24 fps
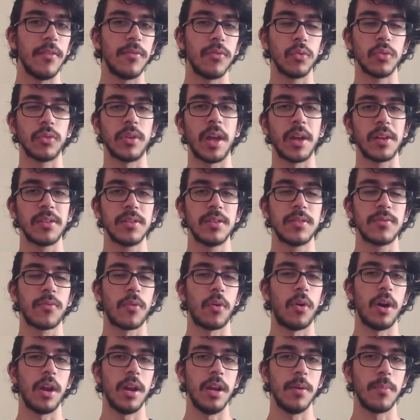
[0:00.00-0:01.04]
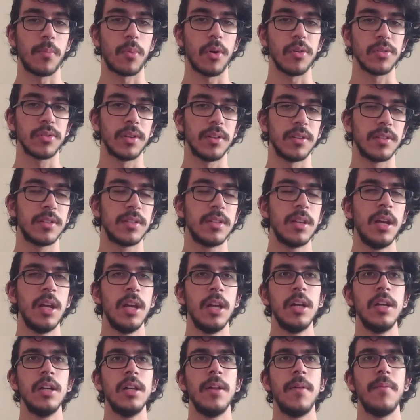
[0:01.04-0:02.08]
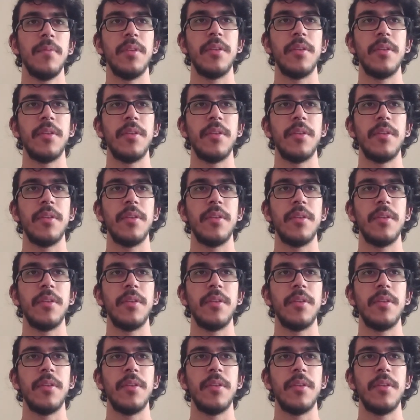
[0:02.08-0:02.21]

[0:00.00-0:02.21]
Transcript: Futex for any process.